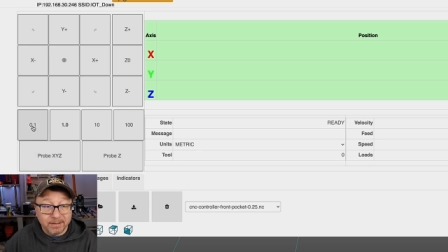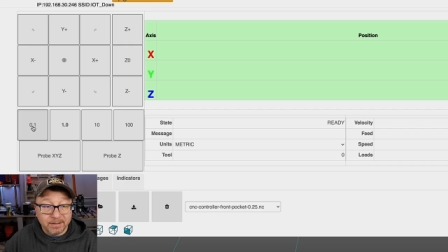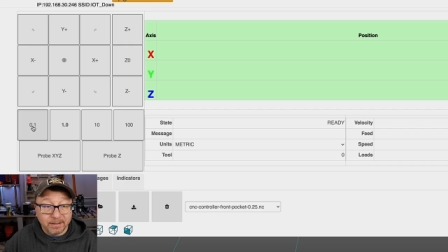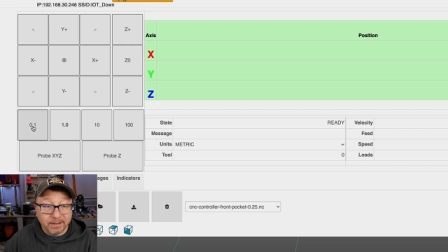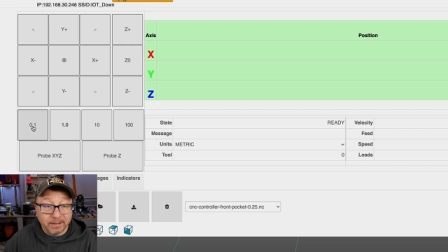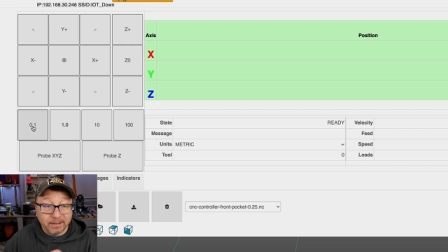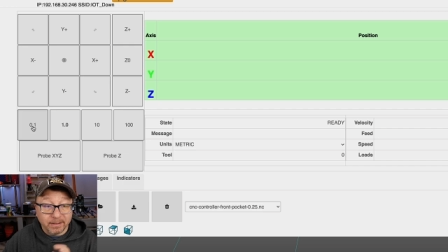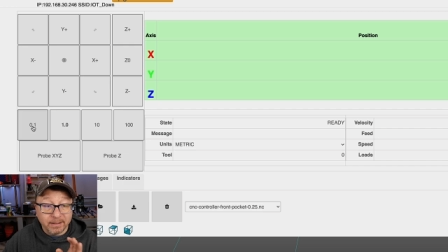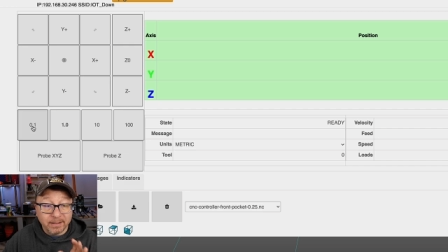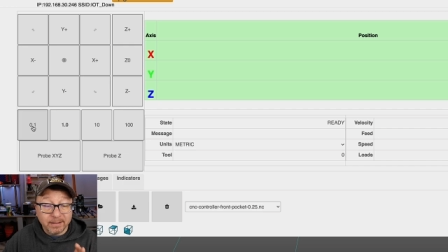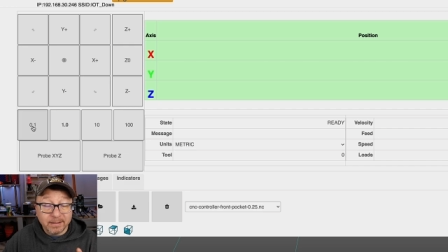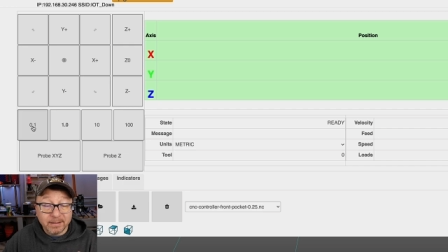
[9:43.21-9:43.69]
And
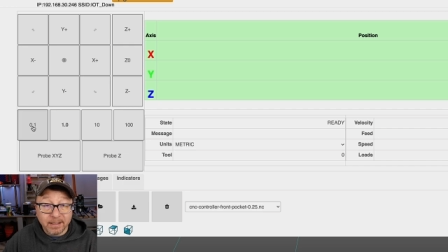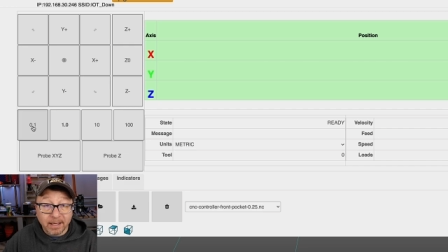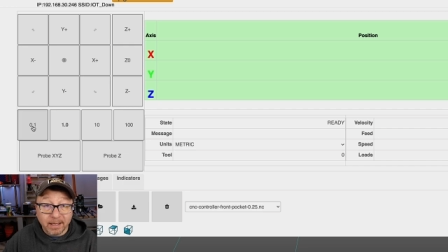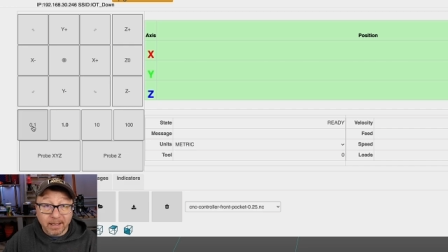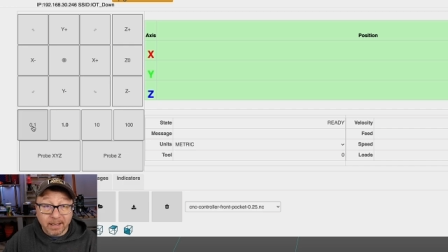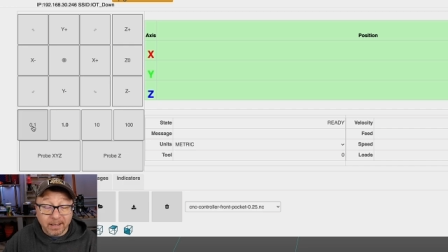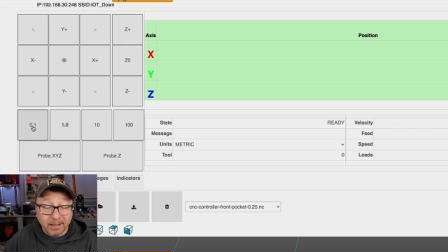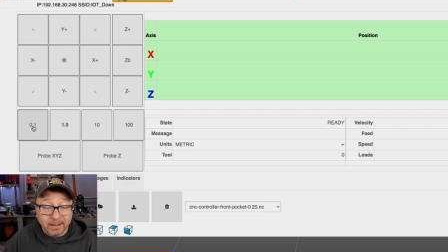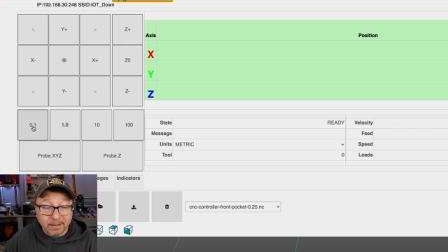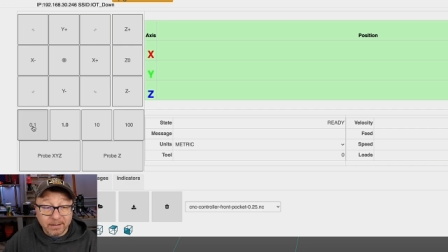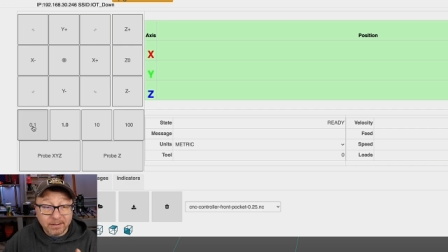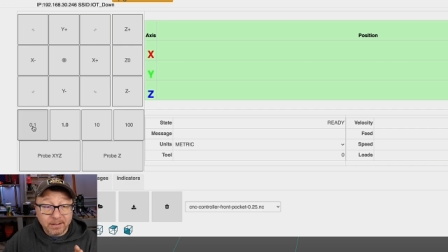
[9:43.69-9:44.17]
in this
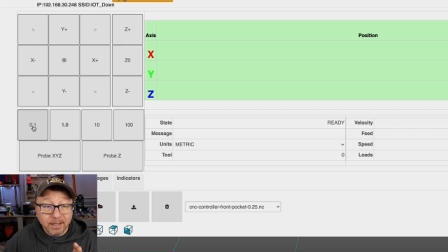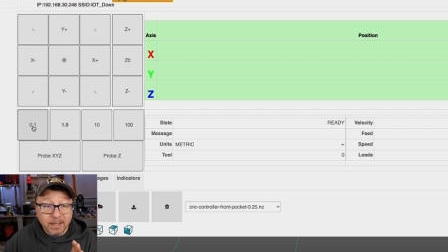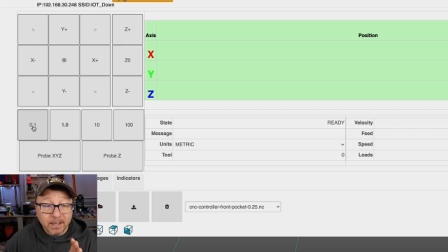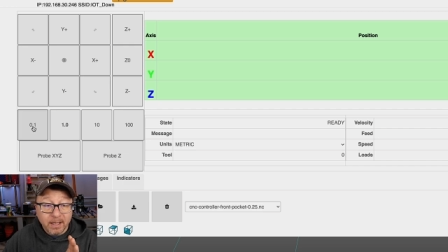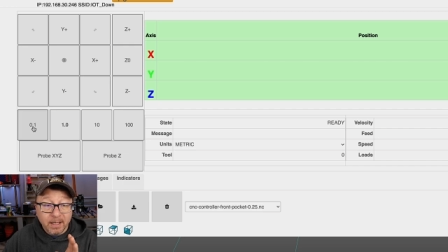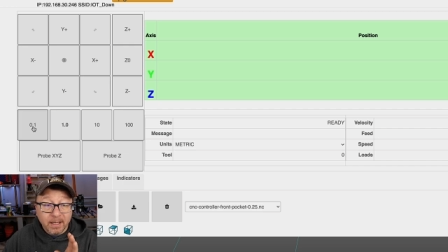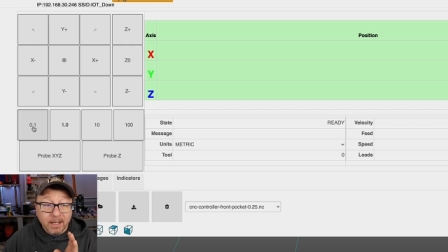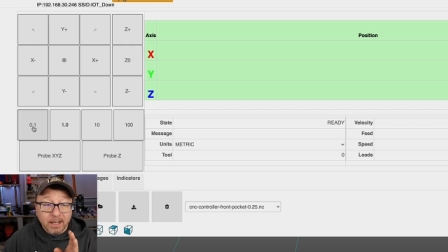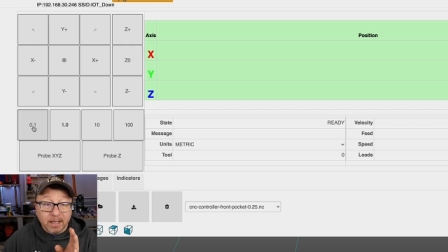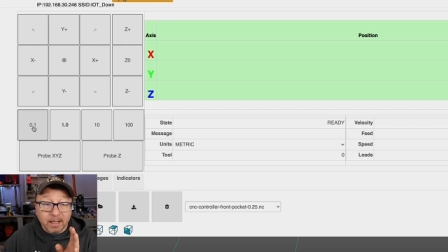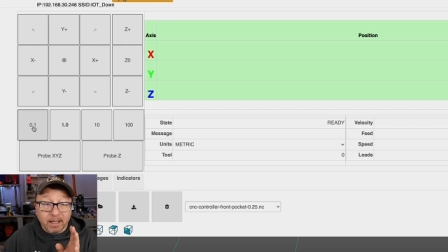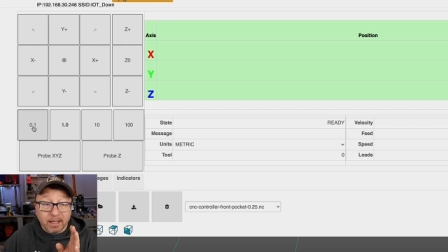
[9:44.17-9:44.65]
case,
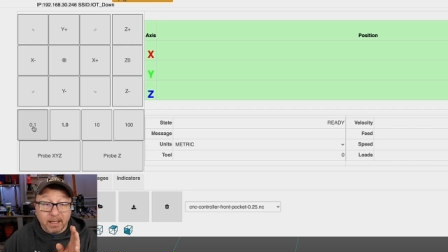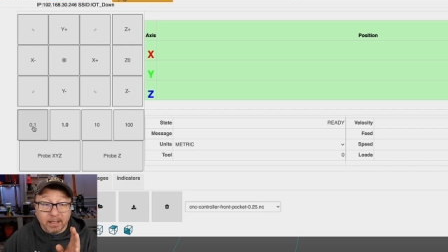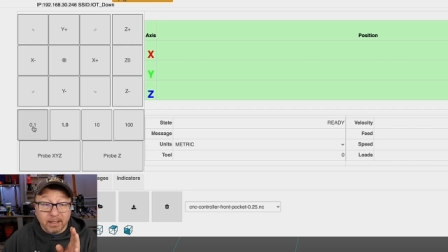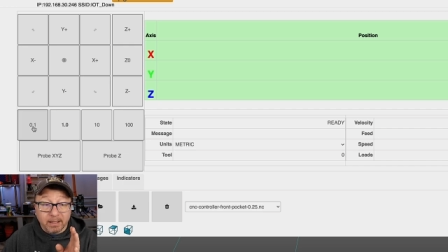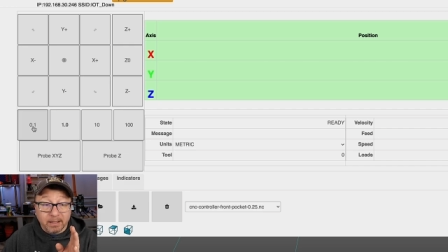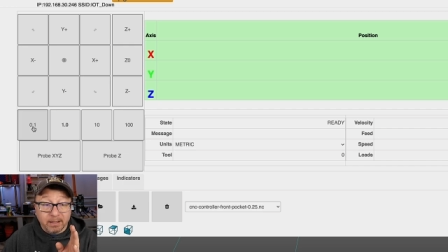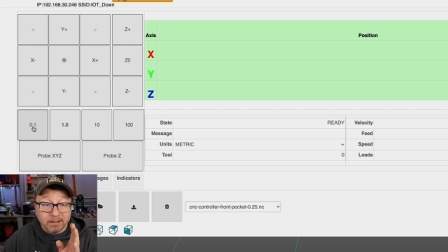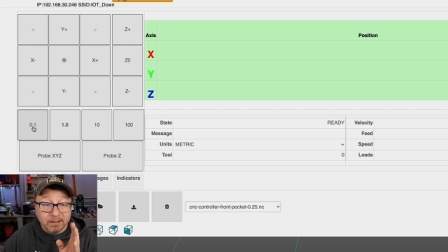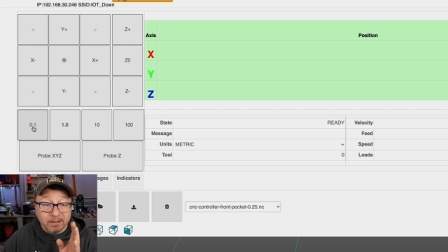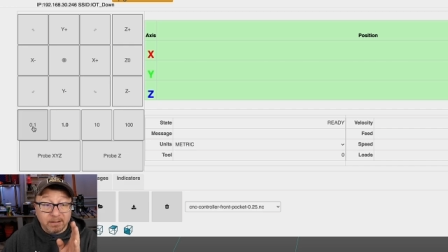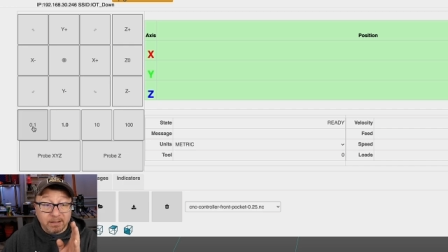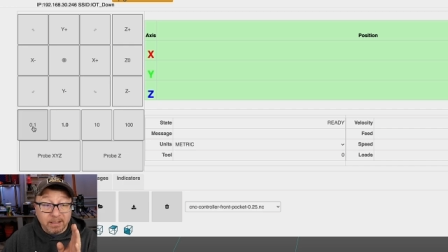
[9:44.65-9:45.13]

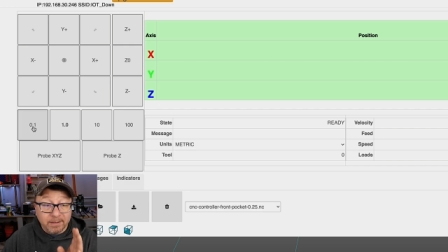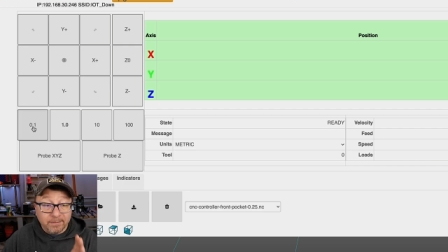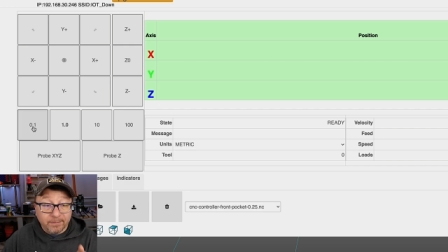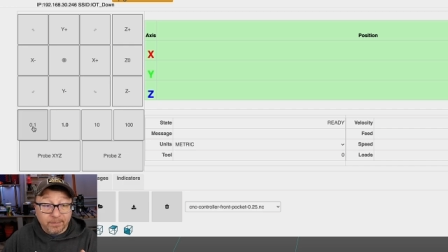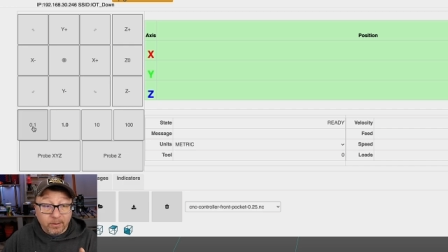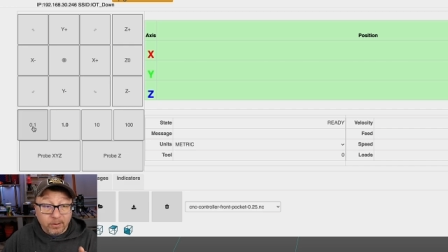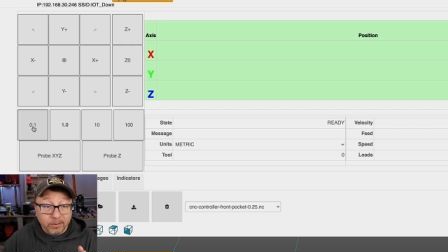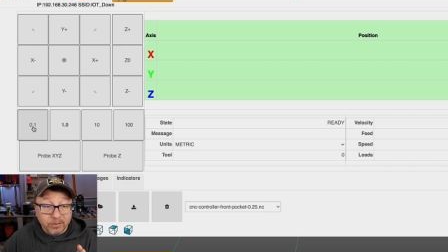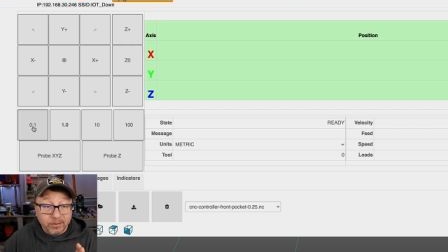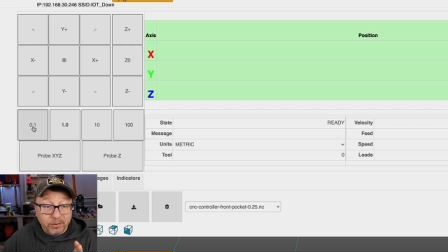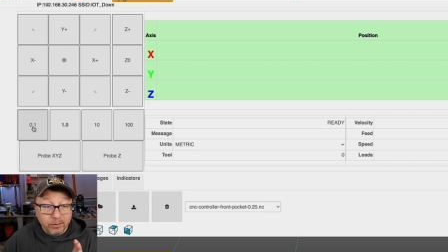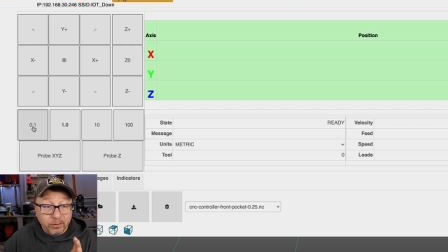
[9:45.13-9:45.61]
it
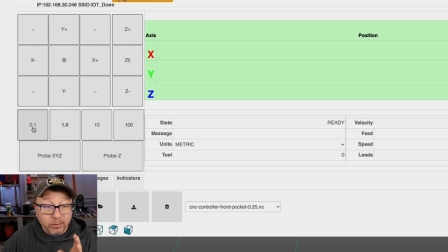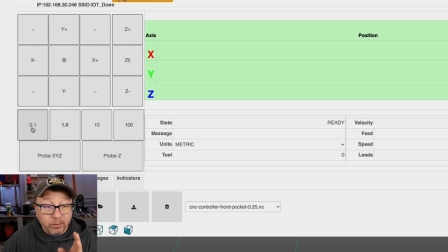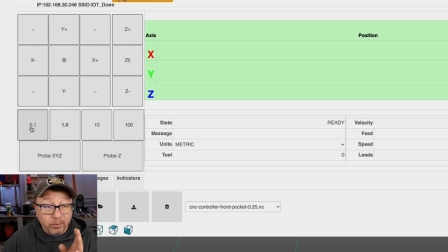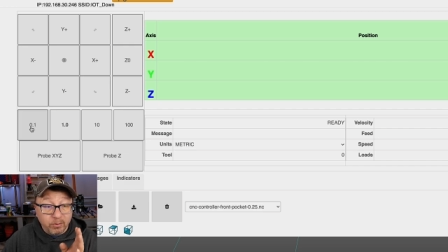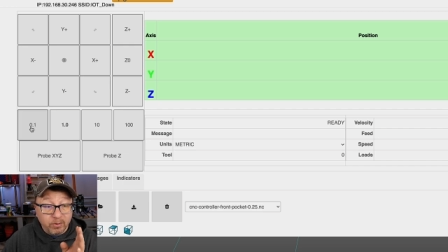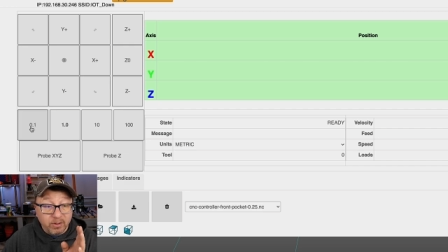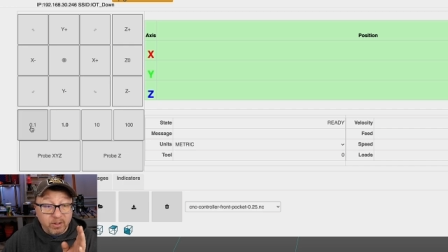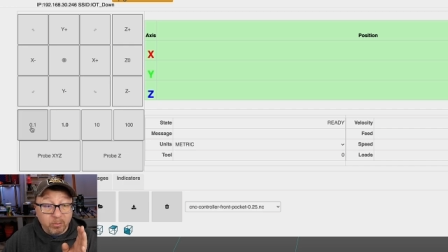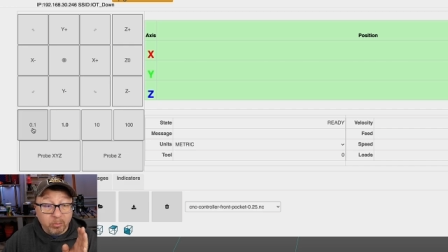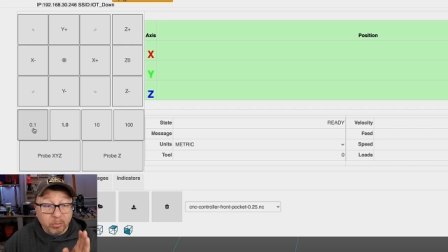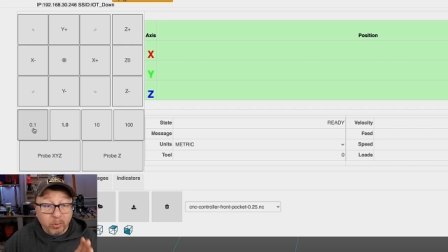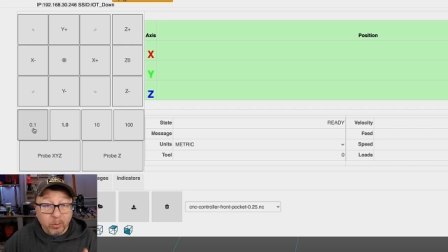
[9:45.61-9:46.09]
defaults to
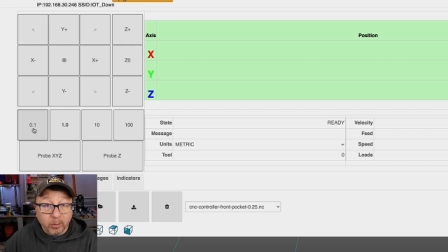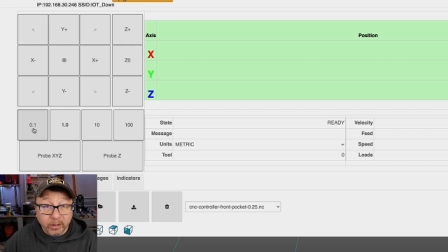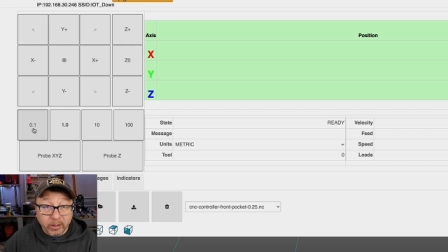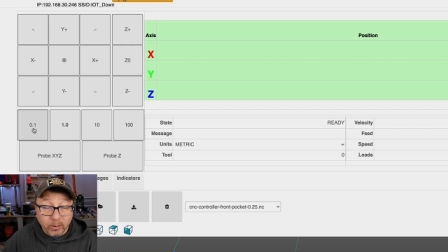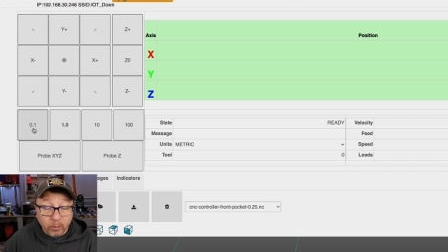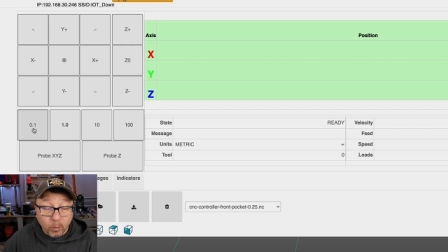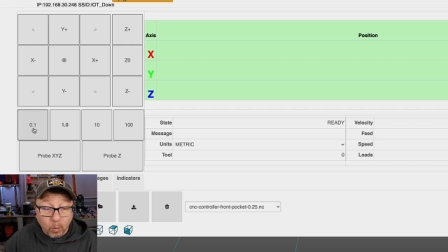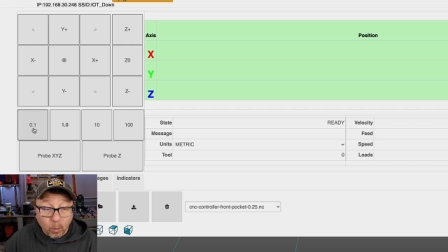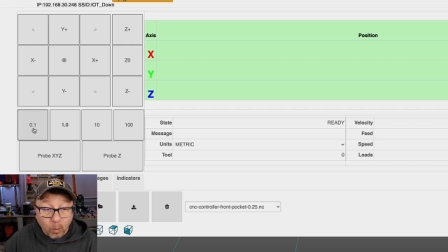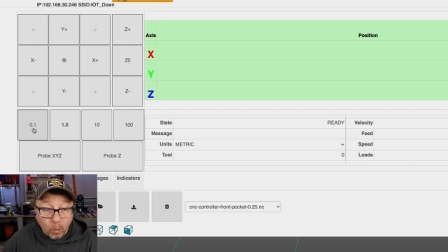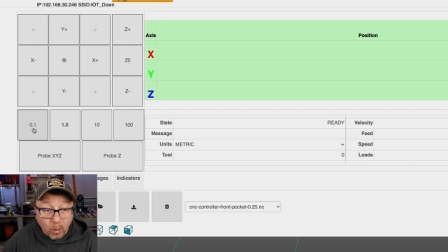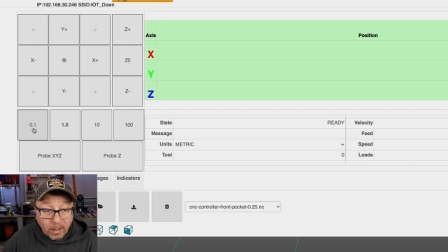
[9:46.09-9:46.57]
the
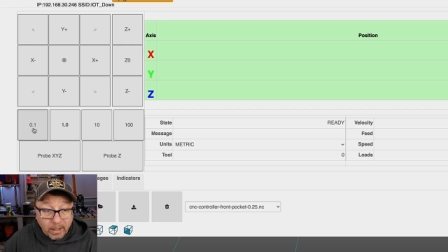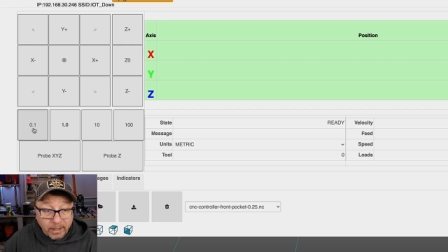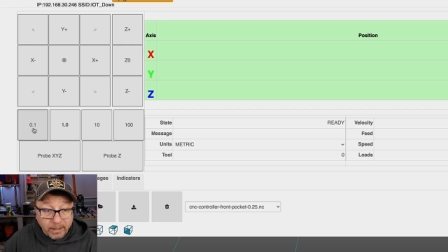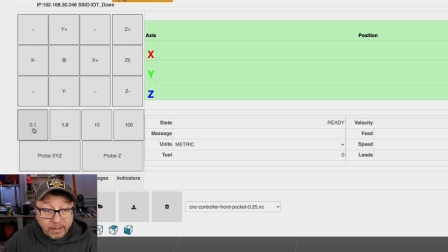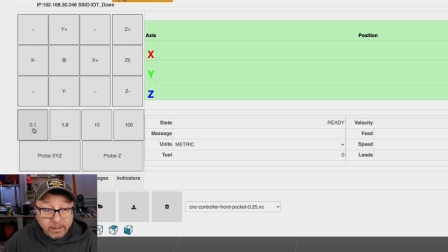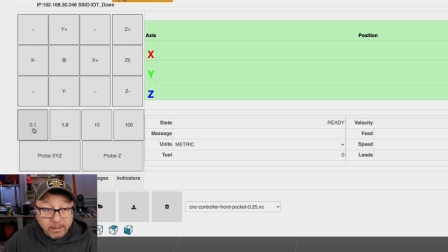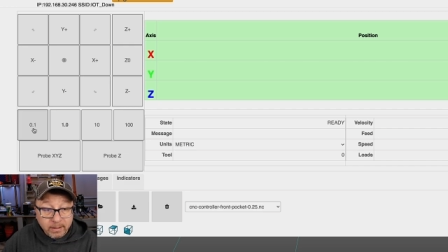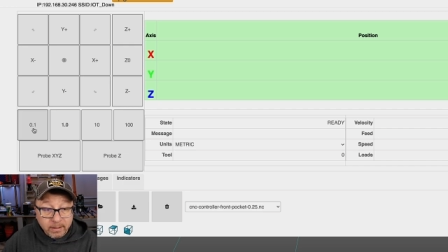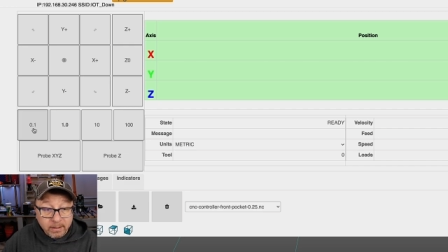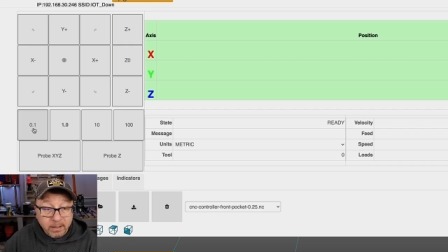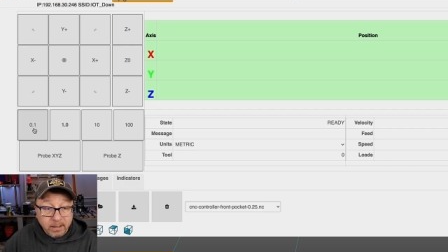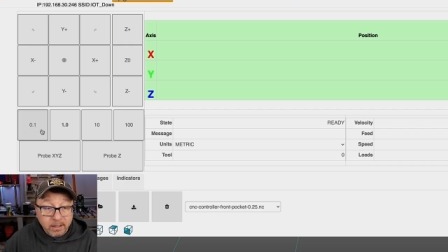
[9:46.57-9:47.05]

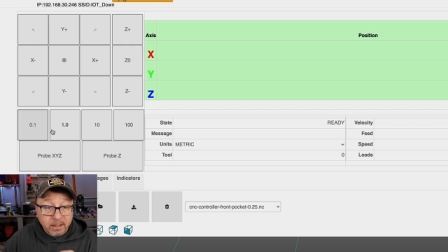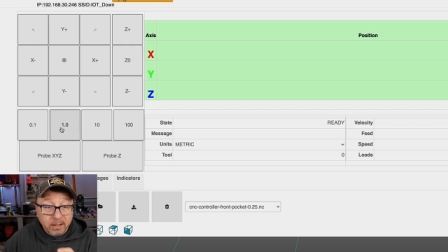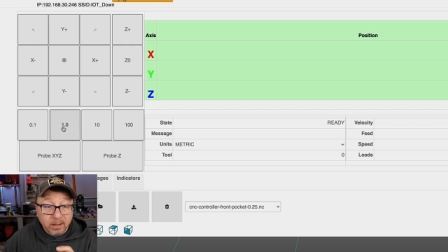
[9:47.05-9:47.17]
0.1,